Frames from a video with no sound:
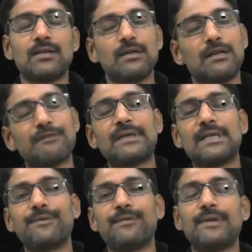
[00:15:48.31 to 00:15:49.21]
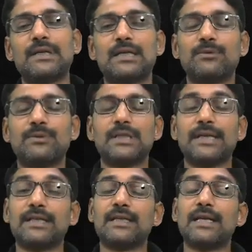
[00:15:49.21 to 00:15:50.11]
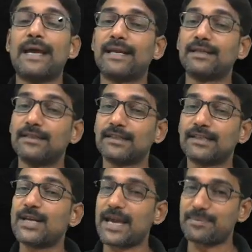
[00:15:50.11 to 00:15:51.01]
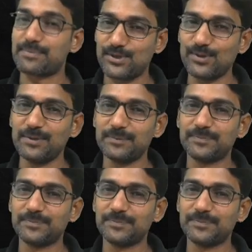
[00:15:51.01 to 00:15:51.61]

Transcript: definitely we will cover in another capsule